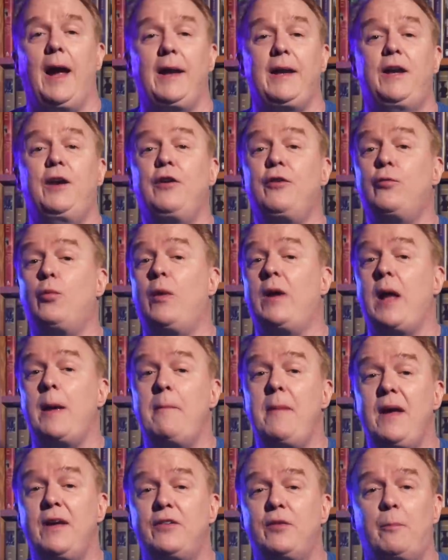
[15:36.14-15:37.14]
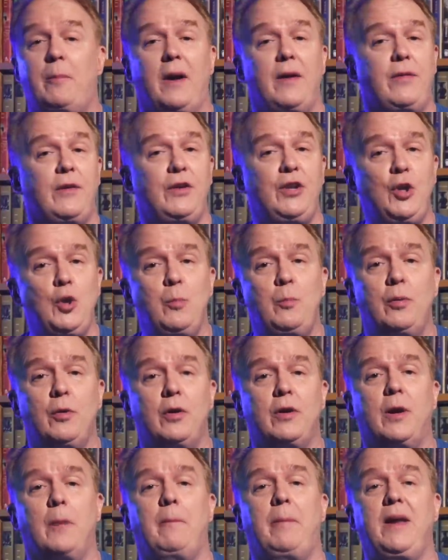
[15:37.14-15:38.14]
And here's what I meant by the new
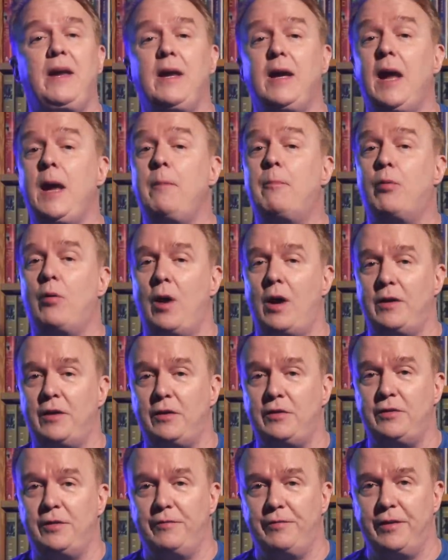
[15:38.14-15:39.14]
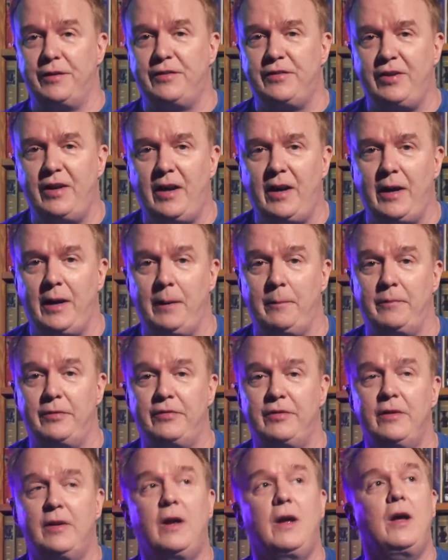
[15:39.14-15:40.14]
book being a product of the
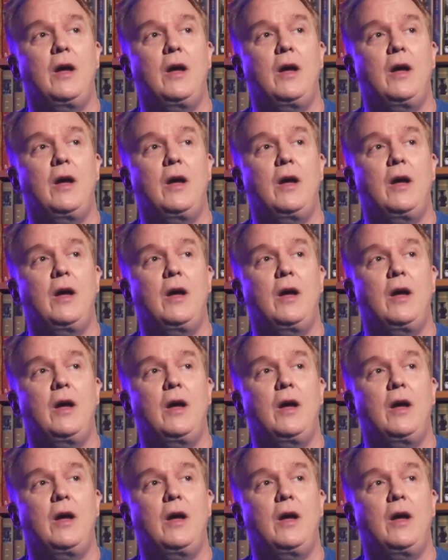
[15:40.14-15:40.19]
times.